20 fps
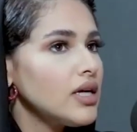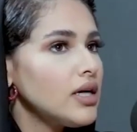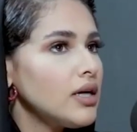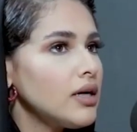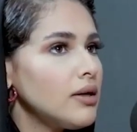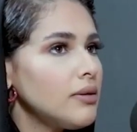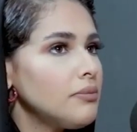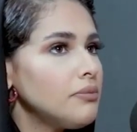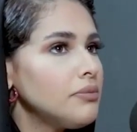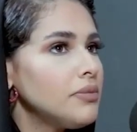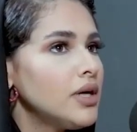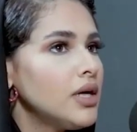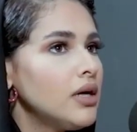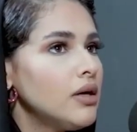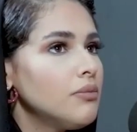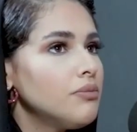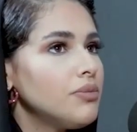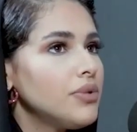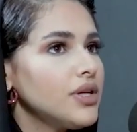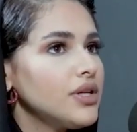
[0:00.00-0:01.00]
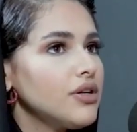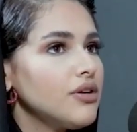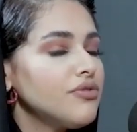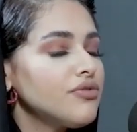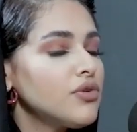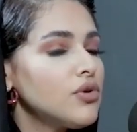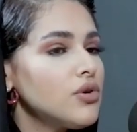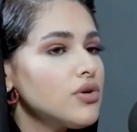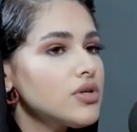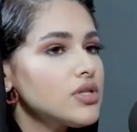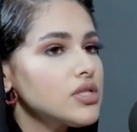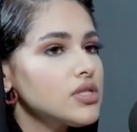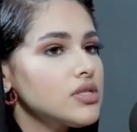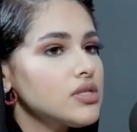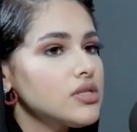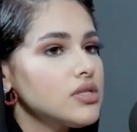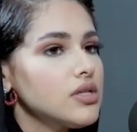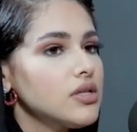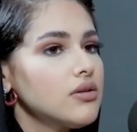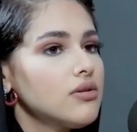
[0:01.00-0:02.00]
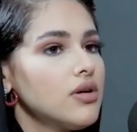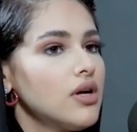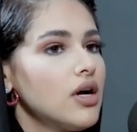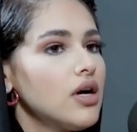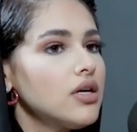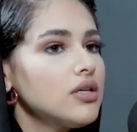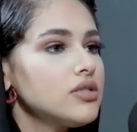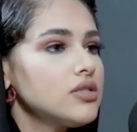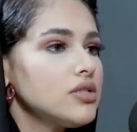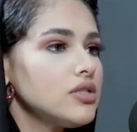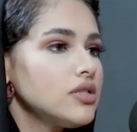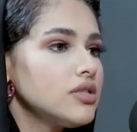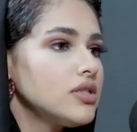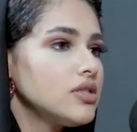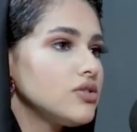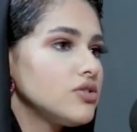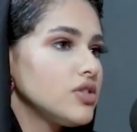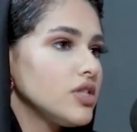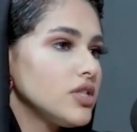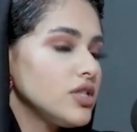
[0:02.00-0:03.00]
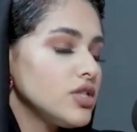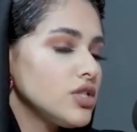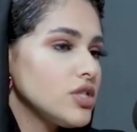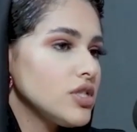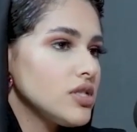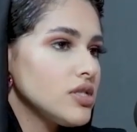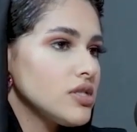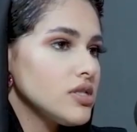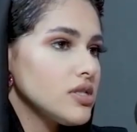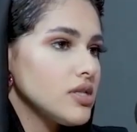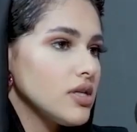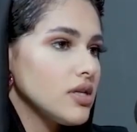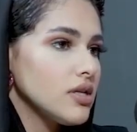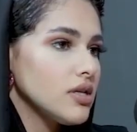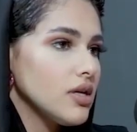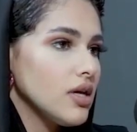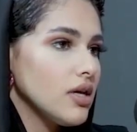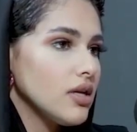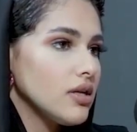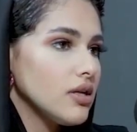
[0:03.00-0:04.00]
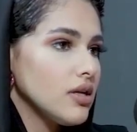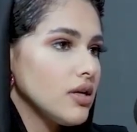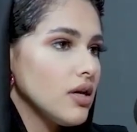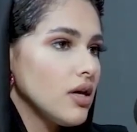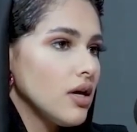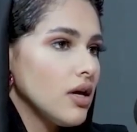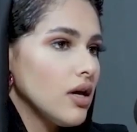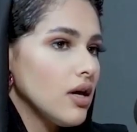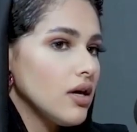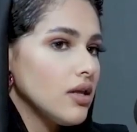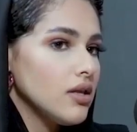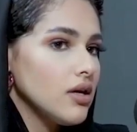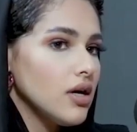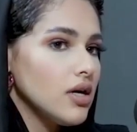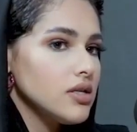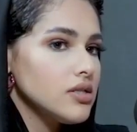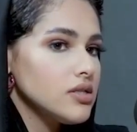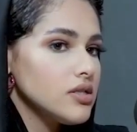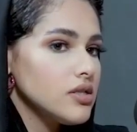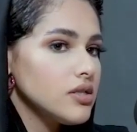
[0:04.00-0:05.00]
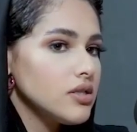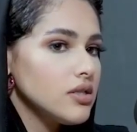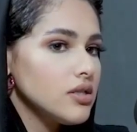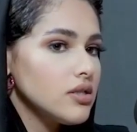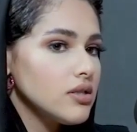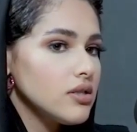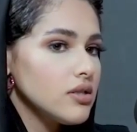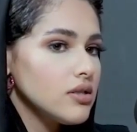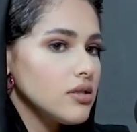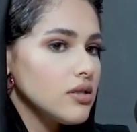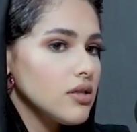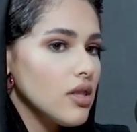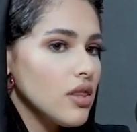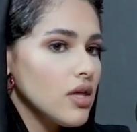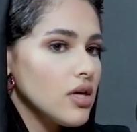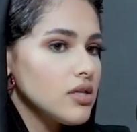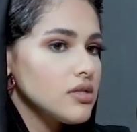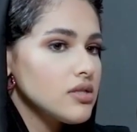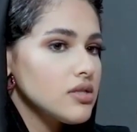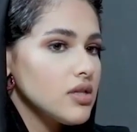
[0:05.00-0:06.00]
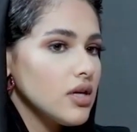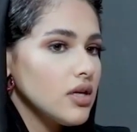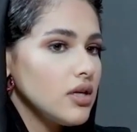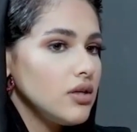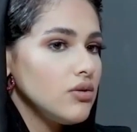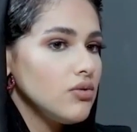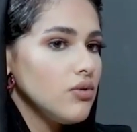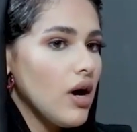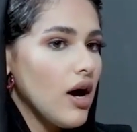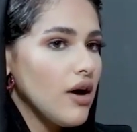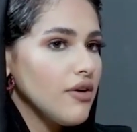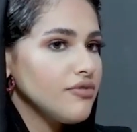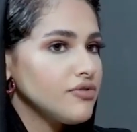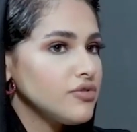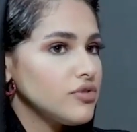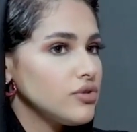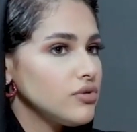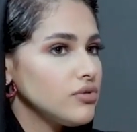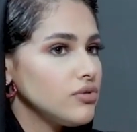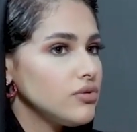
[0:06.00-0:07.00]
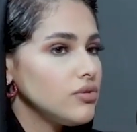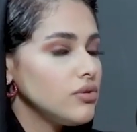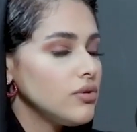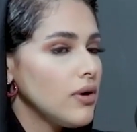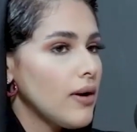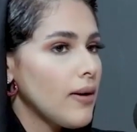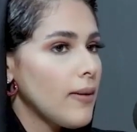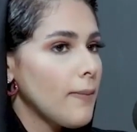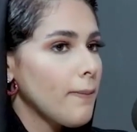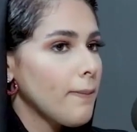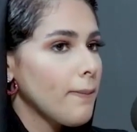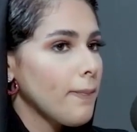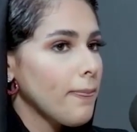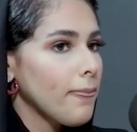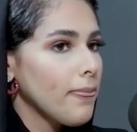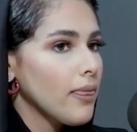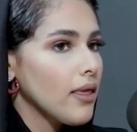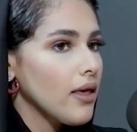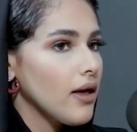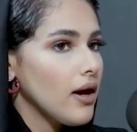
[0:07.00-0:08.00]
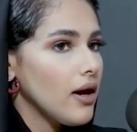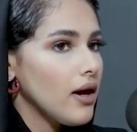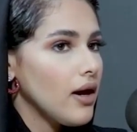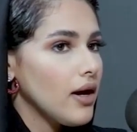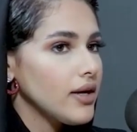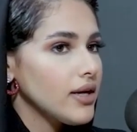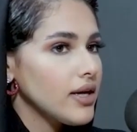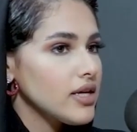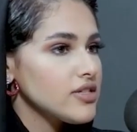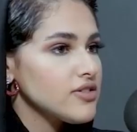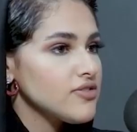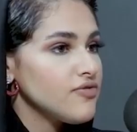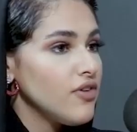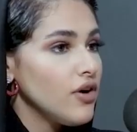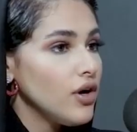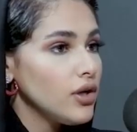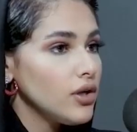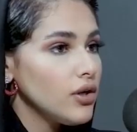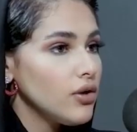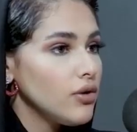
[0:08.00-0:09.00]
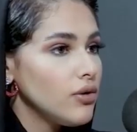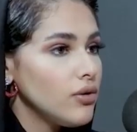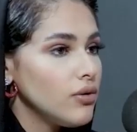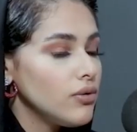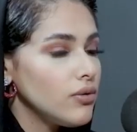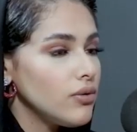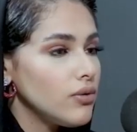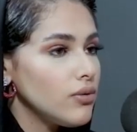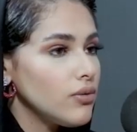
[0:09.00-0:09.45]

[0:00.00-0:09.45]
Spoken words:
But of course, there are certain traditions and there are certain things that you have to, I guess, follow,